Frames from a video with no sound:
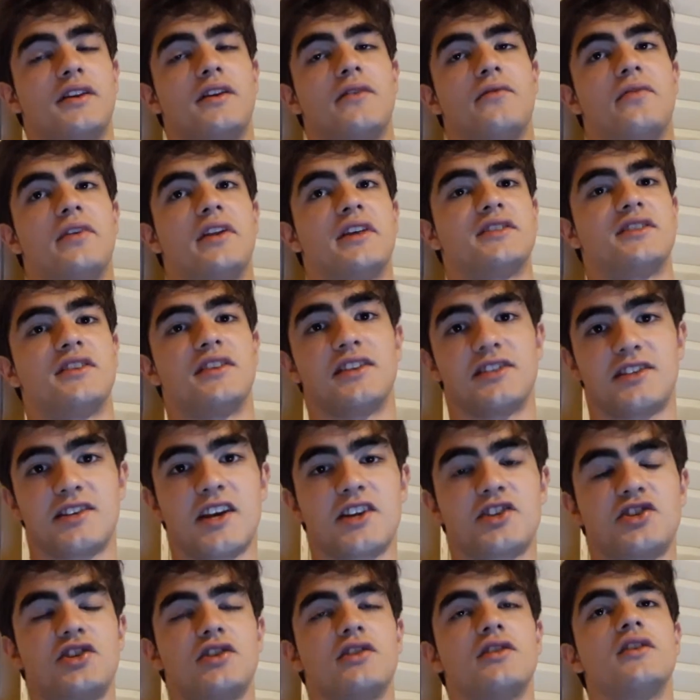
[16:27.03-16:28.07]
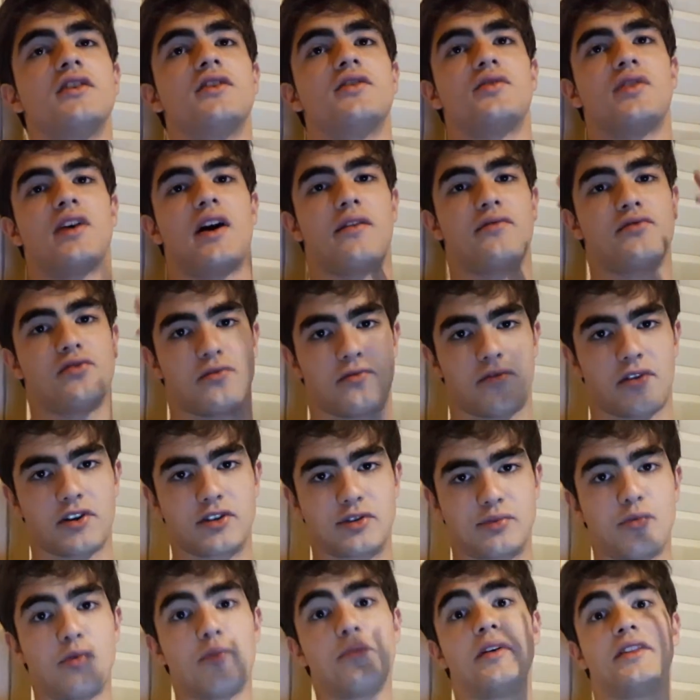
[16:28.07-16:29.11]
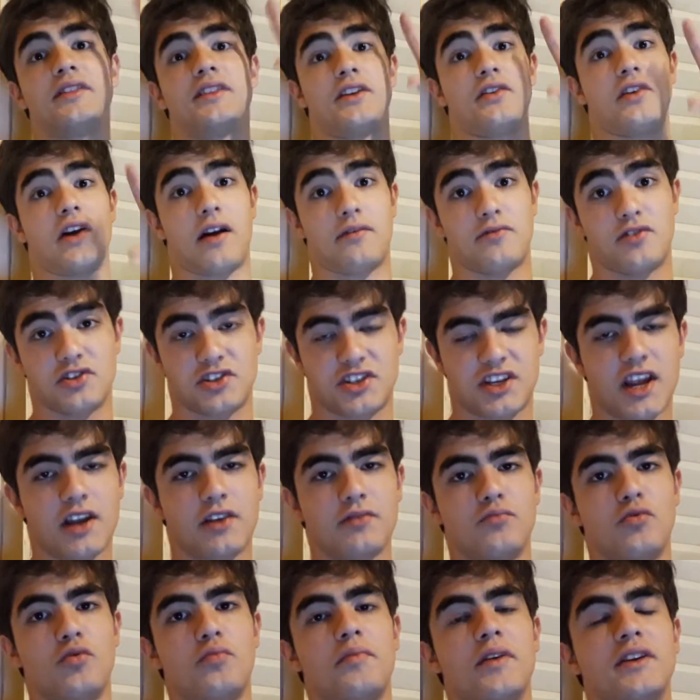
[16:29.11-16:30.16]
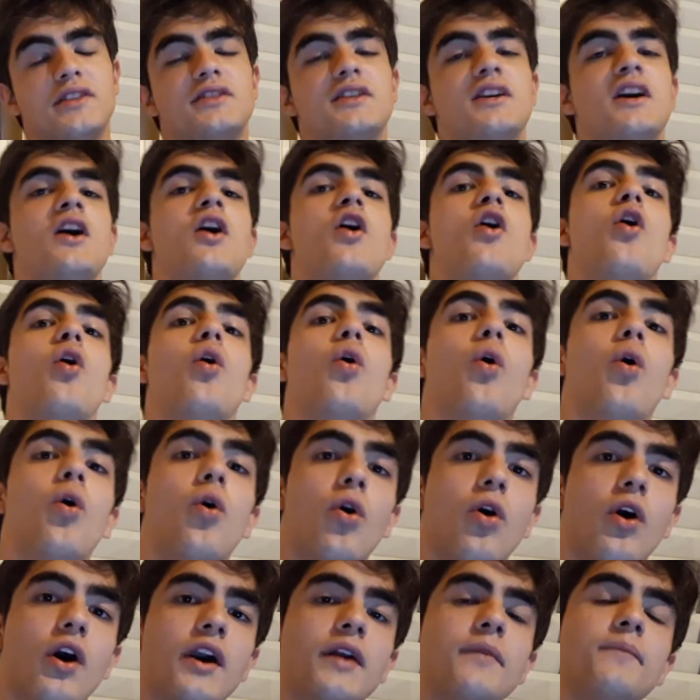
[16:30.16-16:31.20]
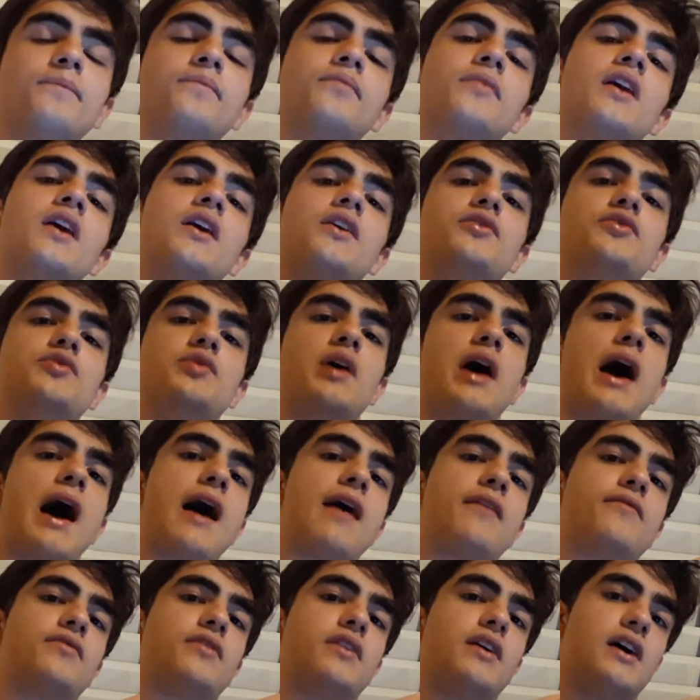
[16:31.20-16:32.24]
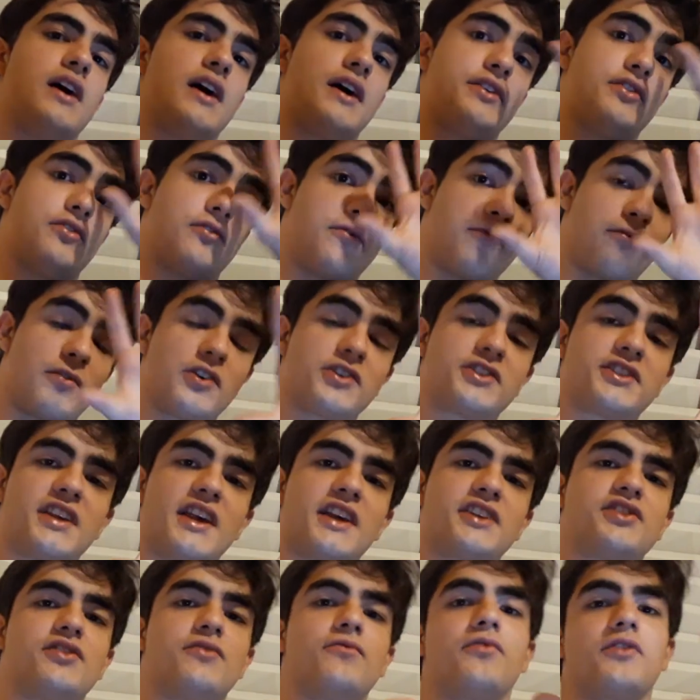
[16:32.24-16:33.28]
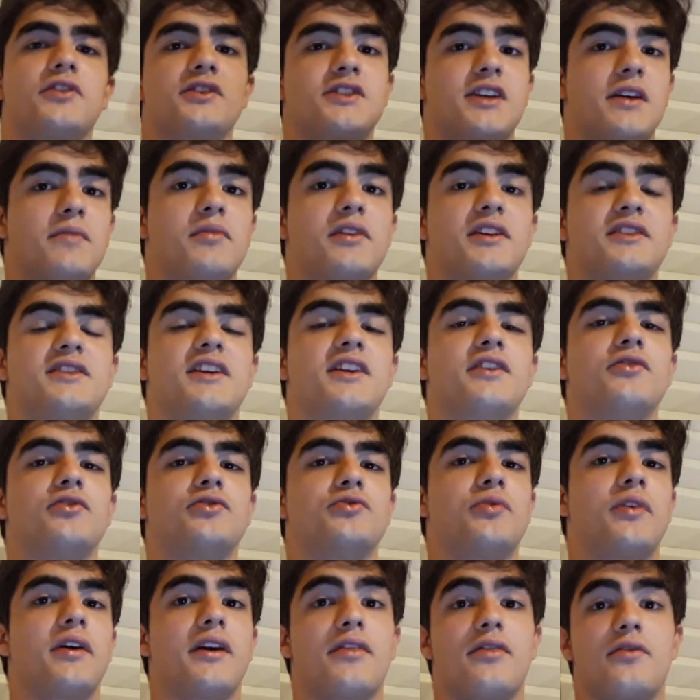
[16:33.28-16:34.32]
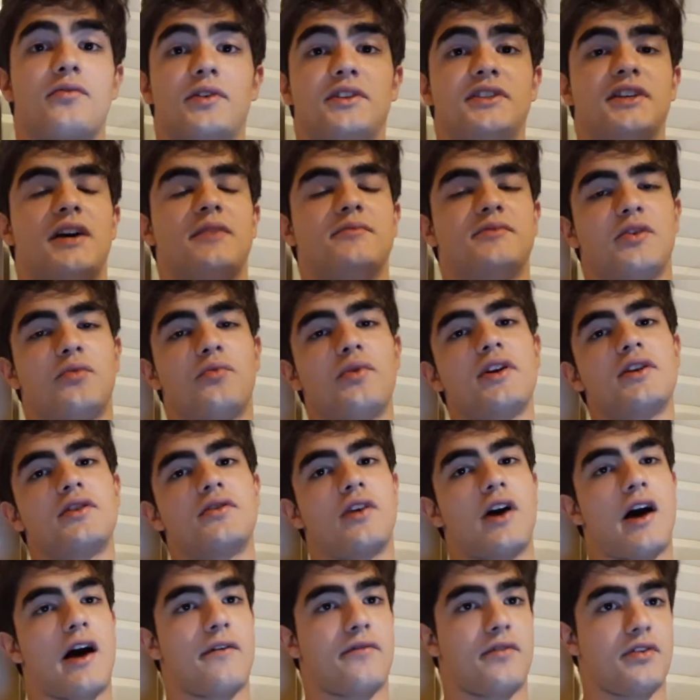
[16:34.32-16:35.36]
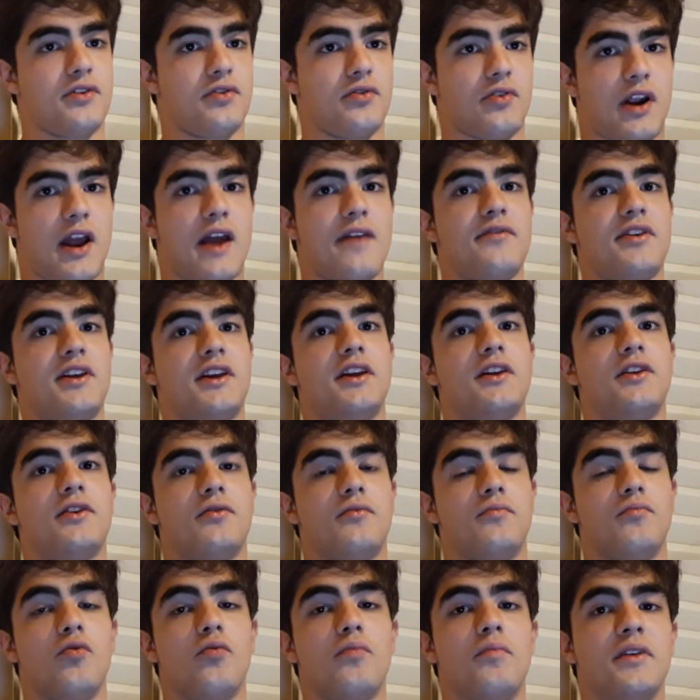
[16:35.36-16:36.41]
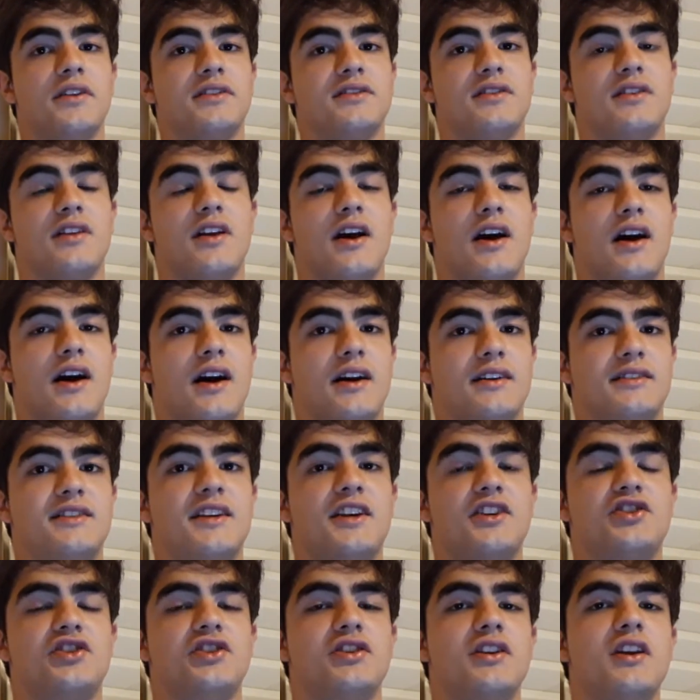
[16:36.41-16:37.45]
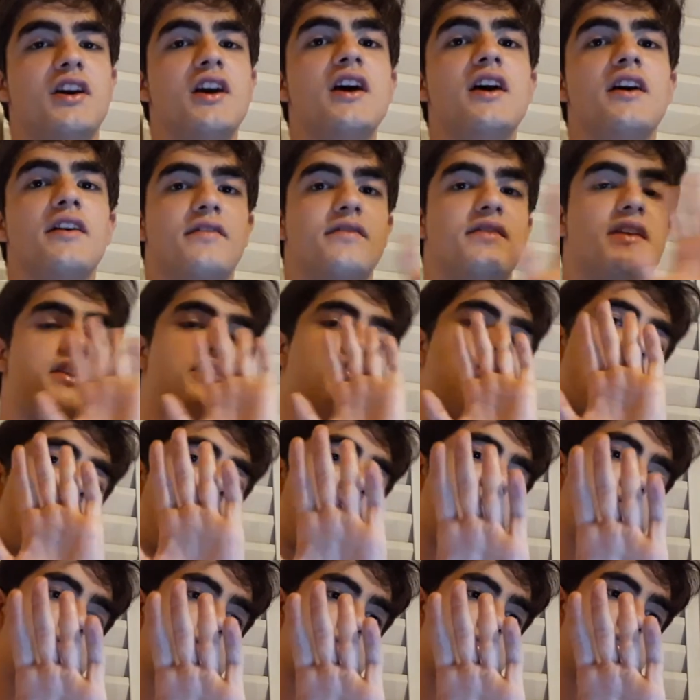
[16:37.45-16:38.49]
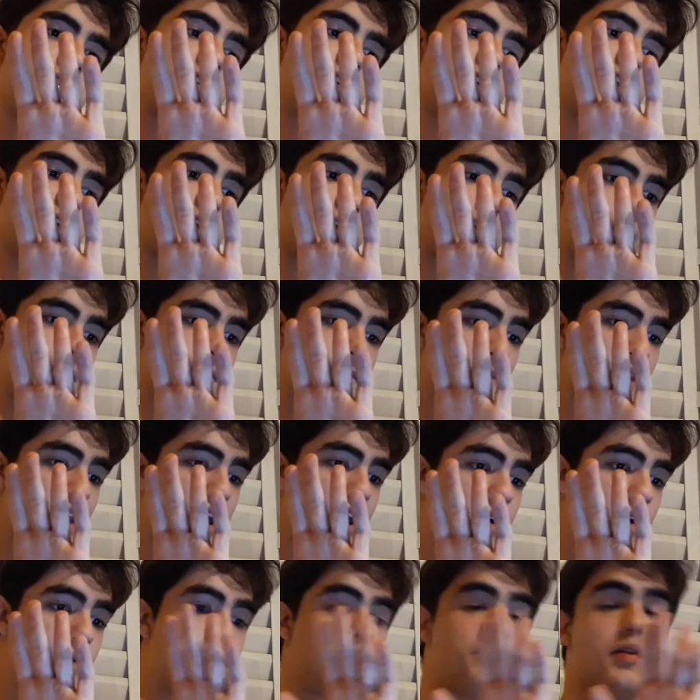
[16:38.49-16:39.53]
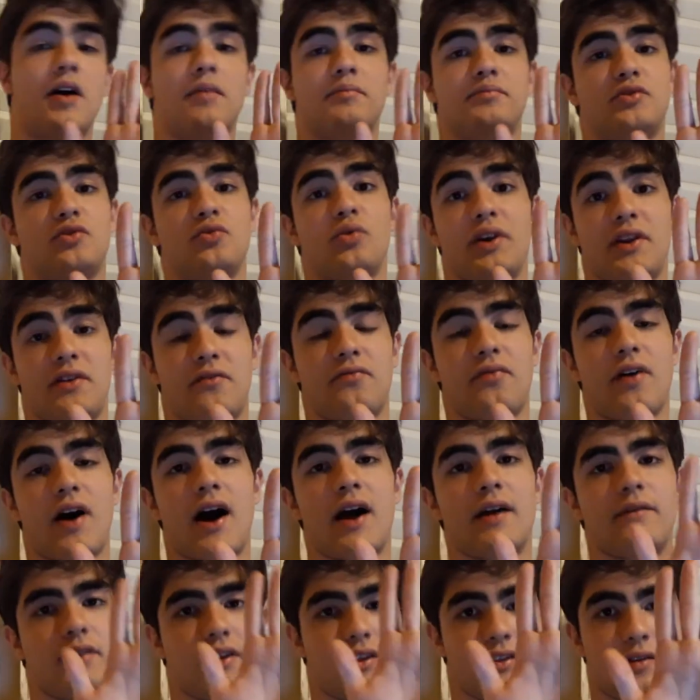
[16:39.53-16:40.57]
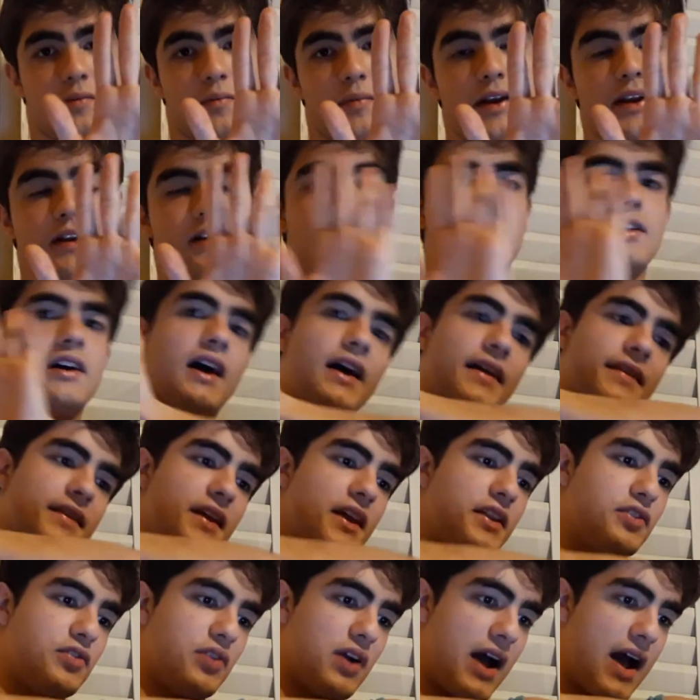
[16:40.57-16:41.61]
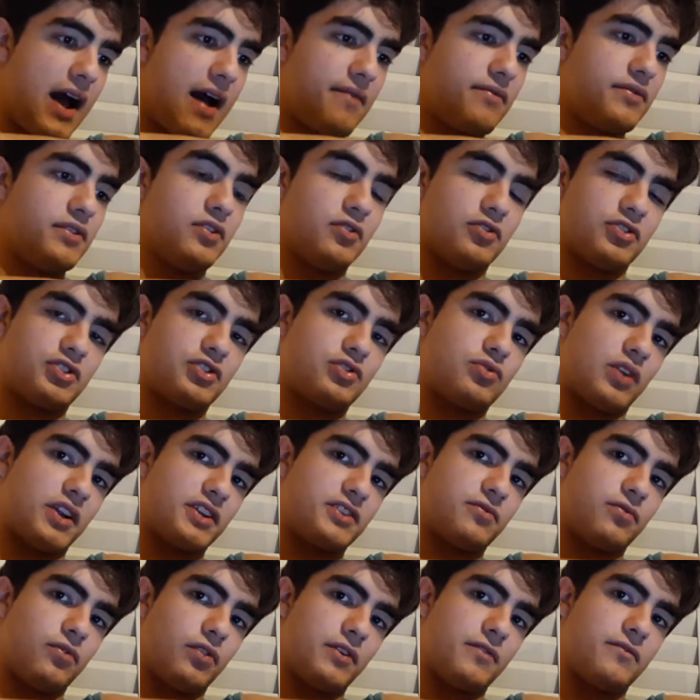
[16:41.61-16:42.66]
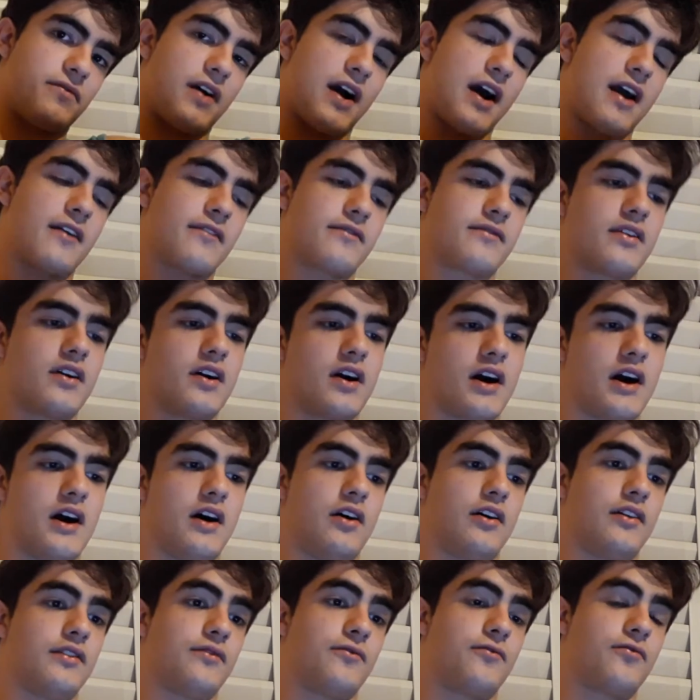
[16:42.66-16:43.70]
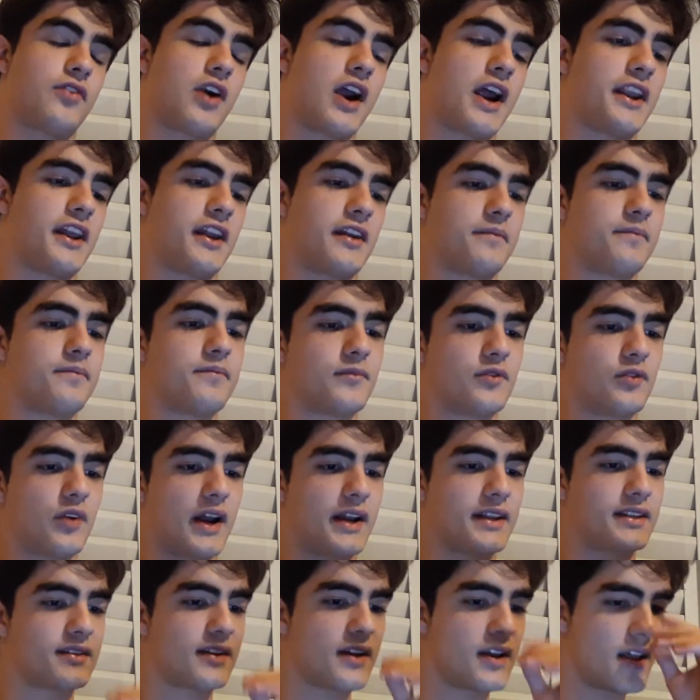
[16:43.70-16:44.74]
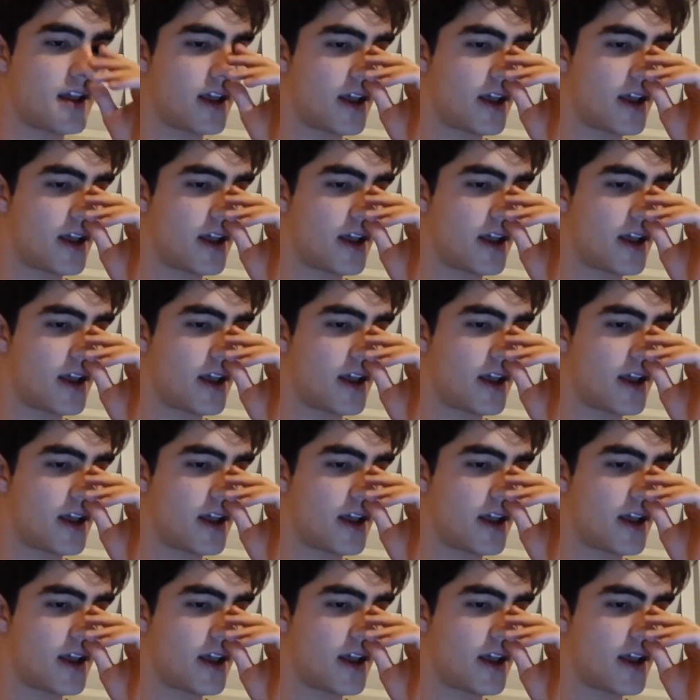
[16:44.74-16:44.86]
If it is in a session, you have your first movement, then you have your second movement, or you have your first session. For example, let's say you're doing it 3 times a week, you have your heavy hitter movement session, then you have the pump 25 in the middle, and then you have your stretch 45 on Friday, right?